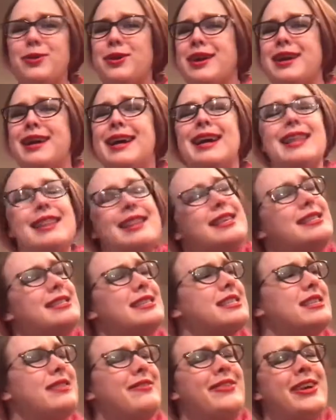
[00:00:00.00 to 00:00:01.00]
or this
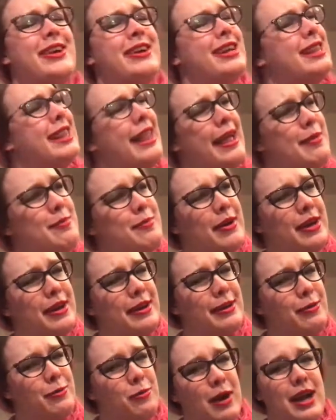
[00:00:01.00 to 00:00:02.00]
is a very light
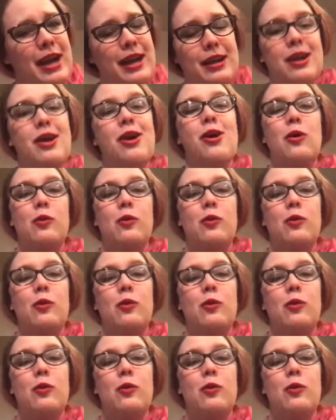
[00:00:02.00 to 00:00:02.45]
bodied wine.